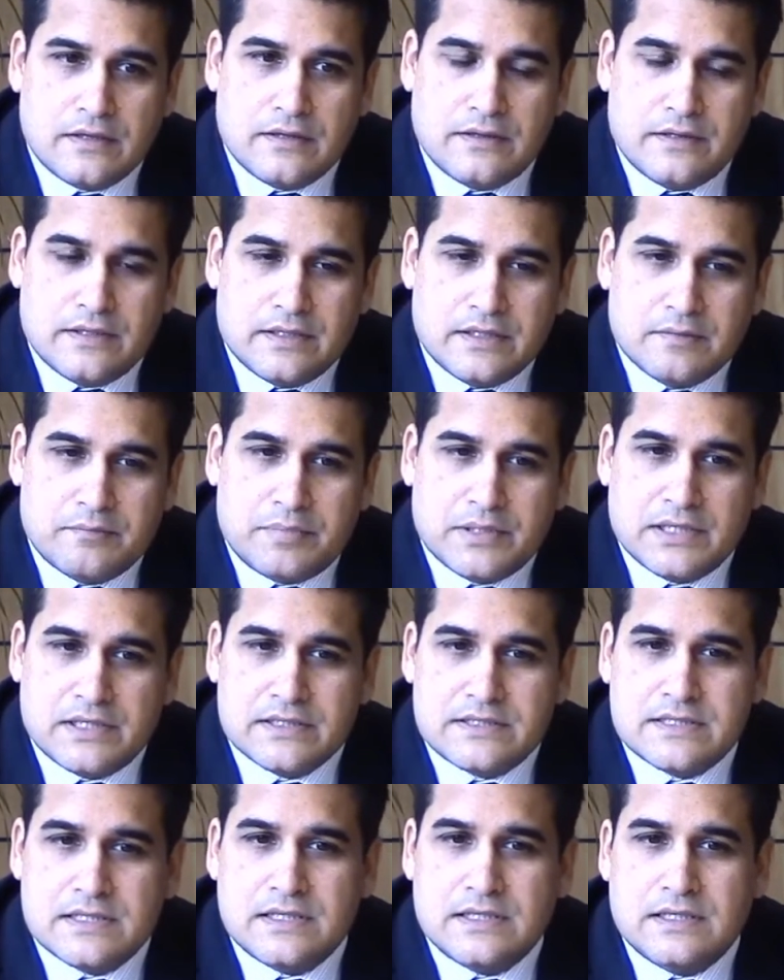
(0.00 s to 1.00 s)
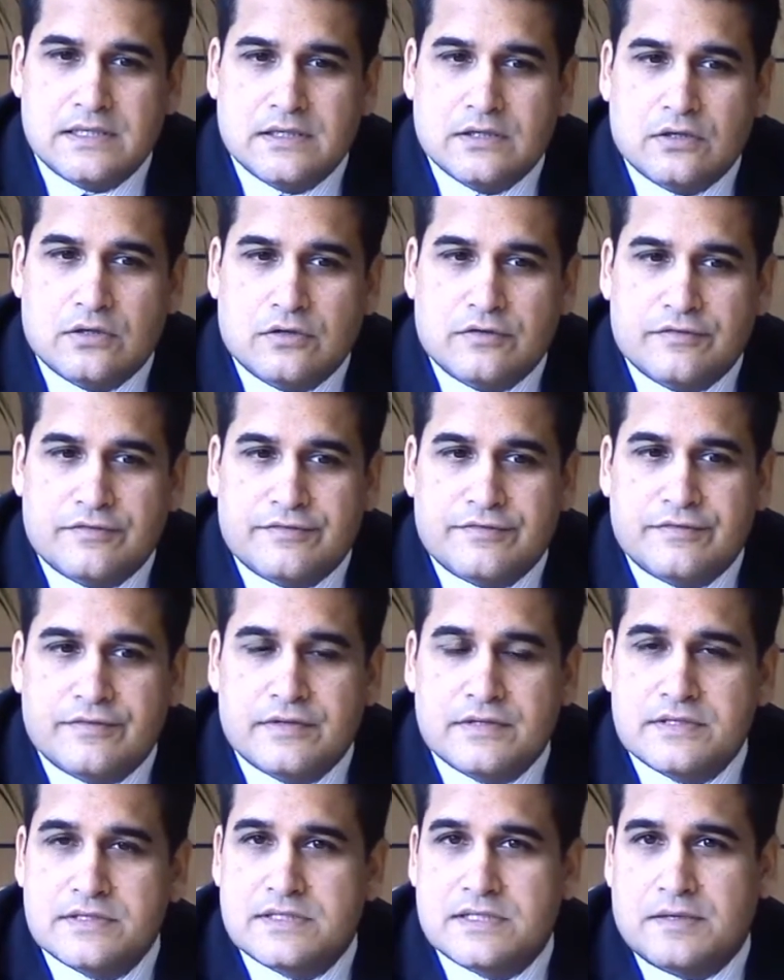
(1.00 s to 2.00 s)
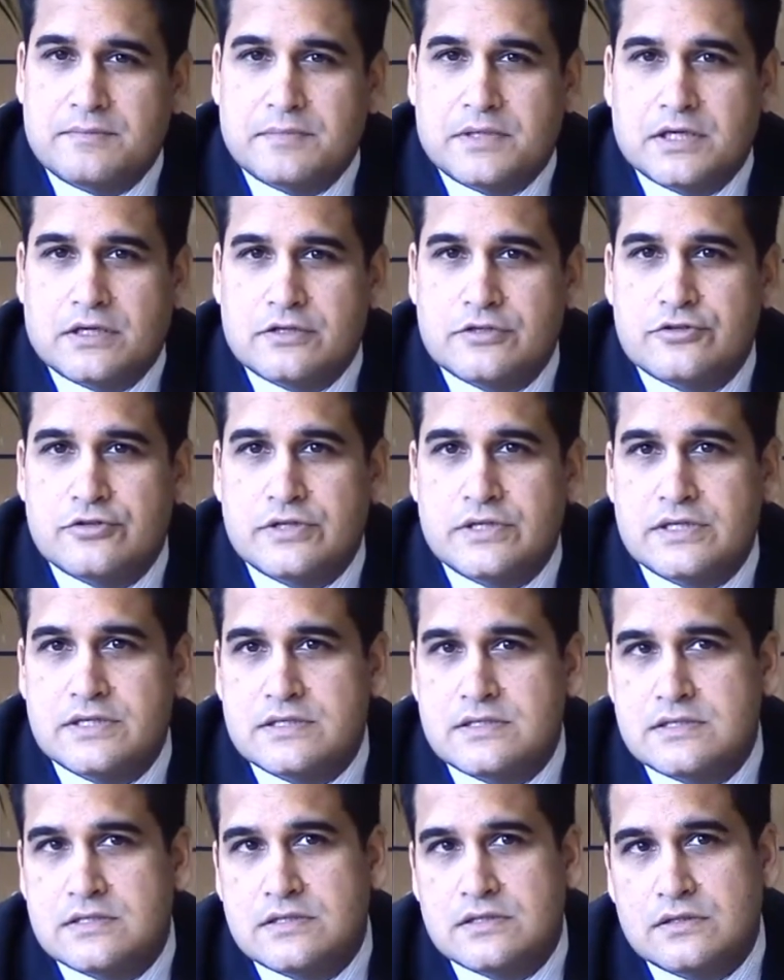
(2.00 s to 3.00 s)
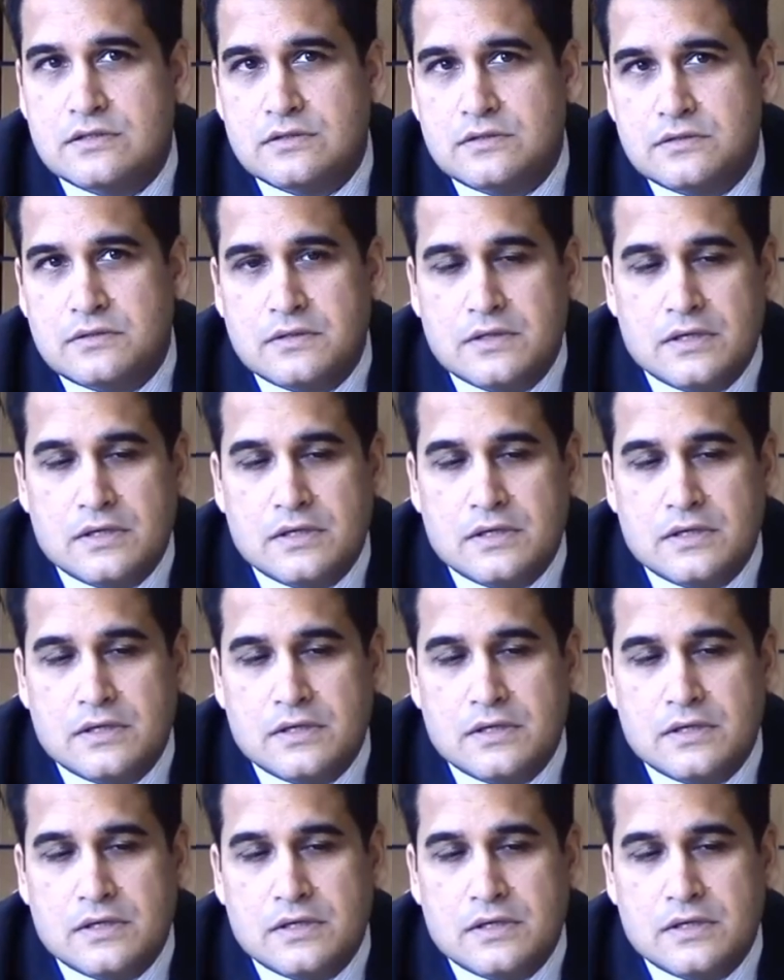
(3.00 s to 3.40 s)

the ability of some countries to